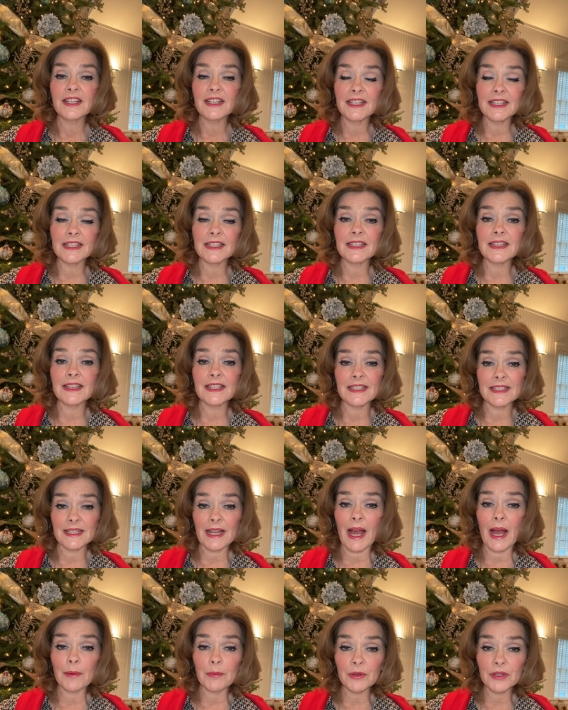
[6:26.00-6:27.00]
in the
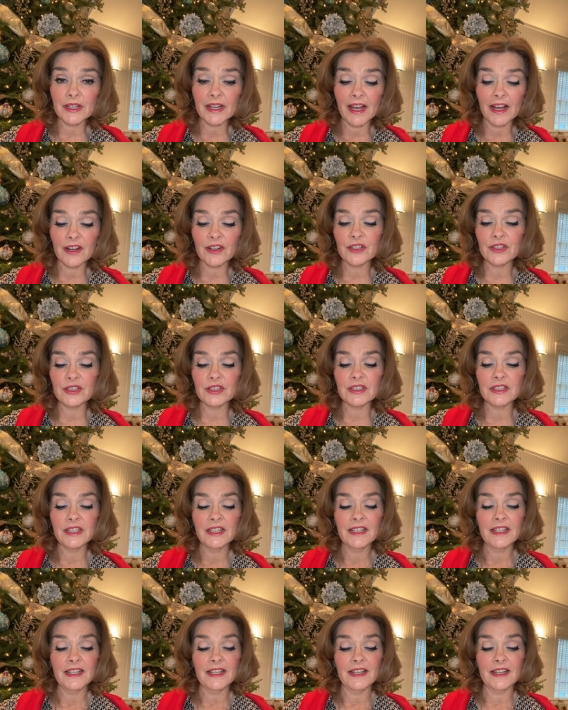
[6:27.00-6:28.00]
tabernacle,
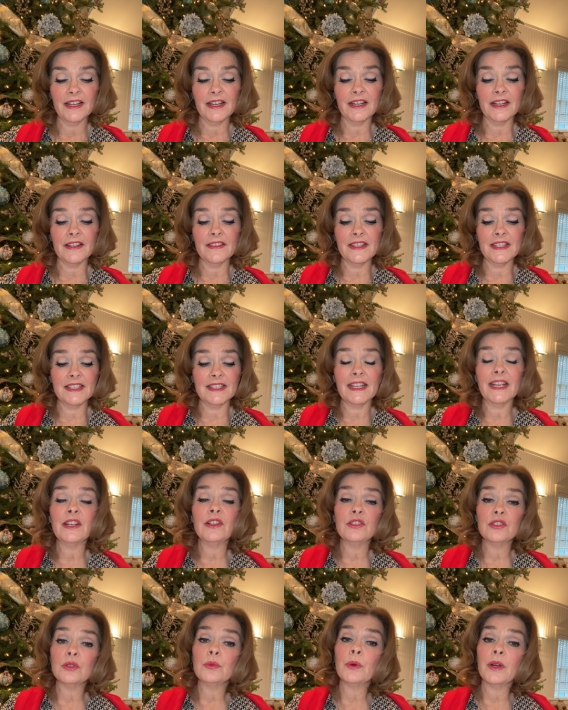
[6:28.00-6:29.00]
uh, the
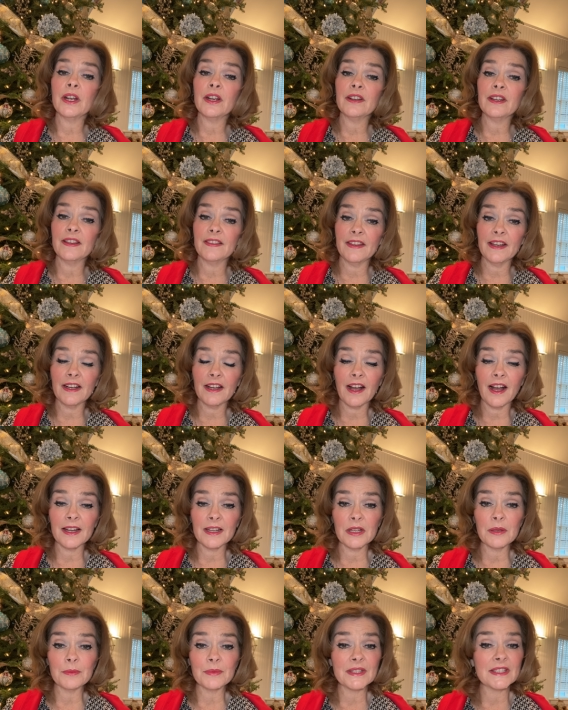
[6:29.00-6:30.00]
sanctuary that God
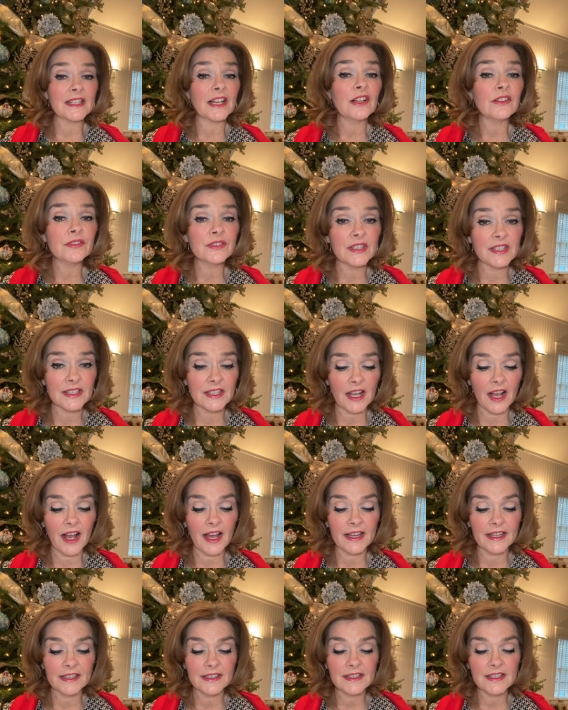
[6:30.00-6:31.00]
himself
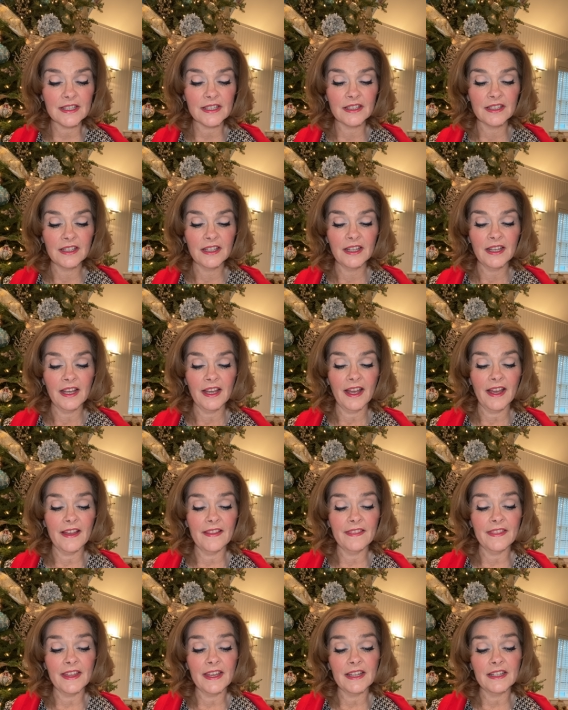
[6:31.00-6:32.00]
designed,
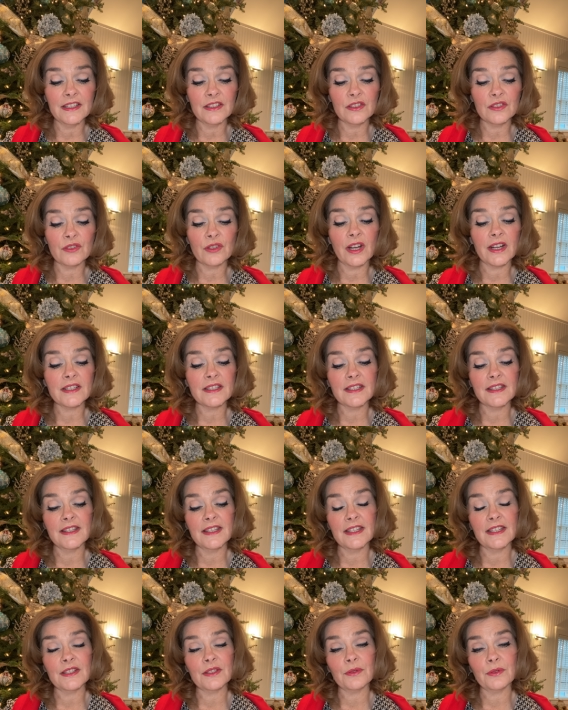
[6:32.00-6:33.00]
and then instructed
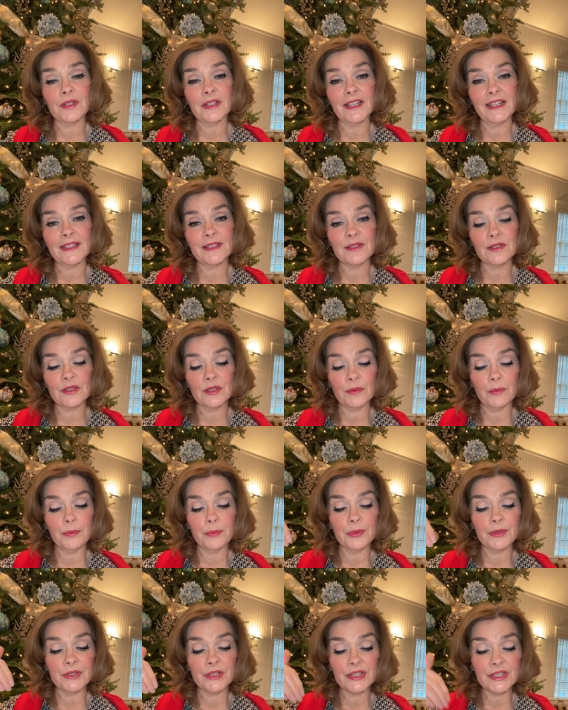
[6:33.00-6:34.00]
the Israelites to
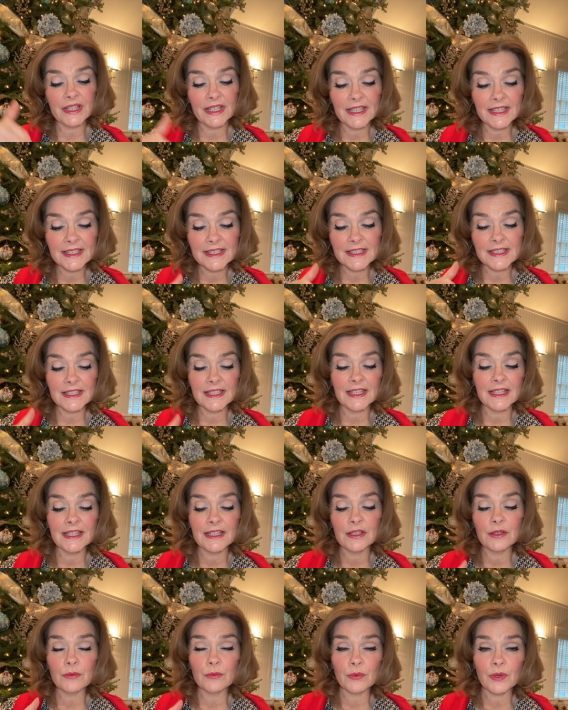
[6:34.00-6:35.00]
place
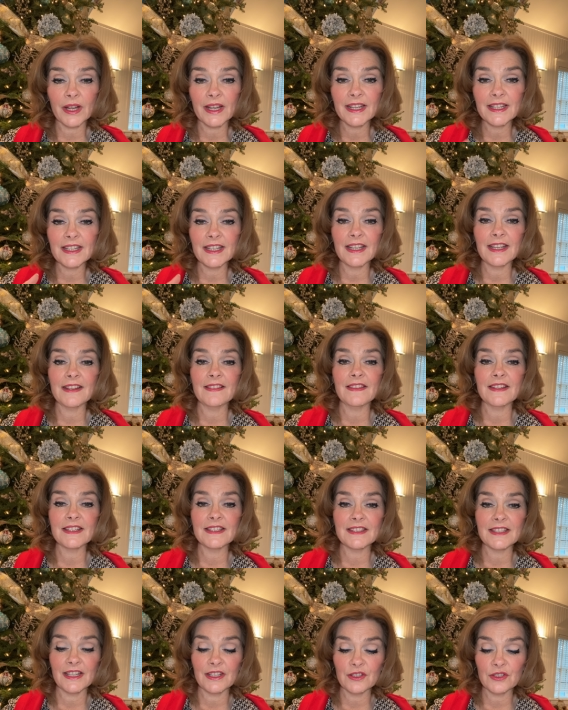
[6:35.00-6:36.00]
it right in the
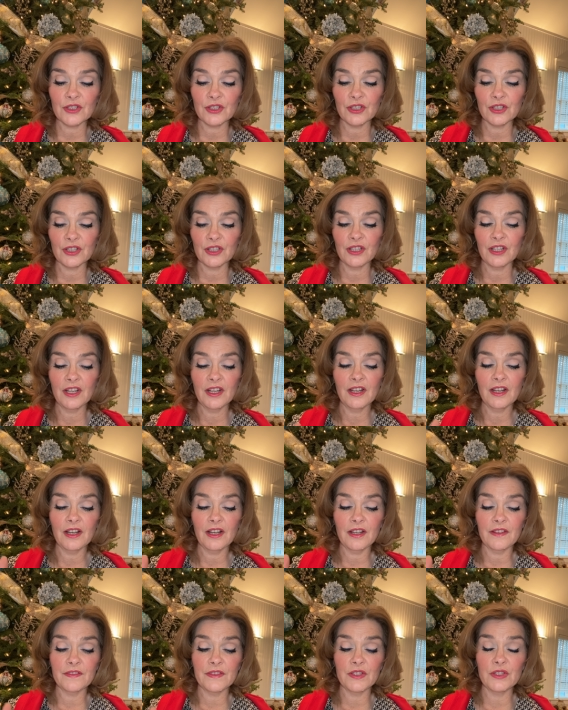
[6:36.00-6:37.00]
center
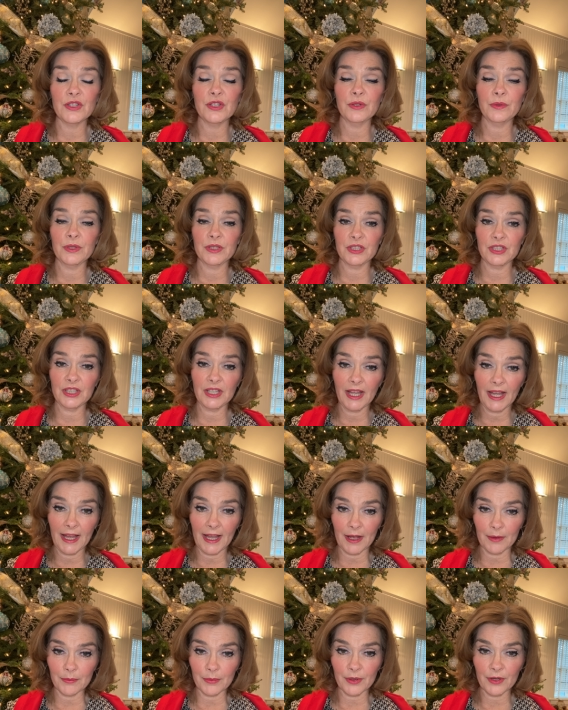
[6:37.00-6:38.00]
of the Jewish
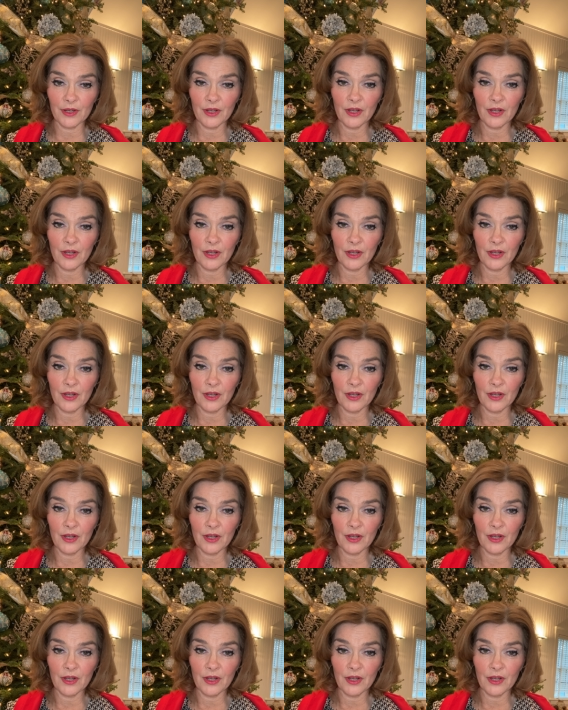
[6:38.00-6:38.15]
camp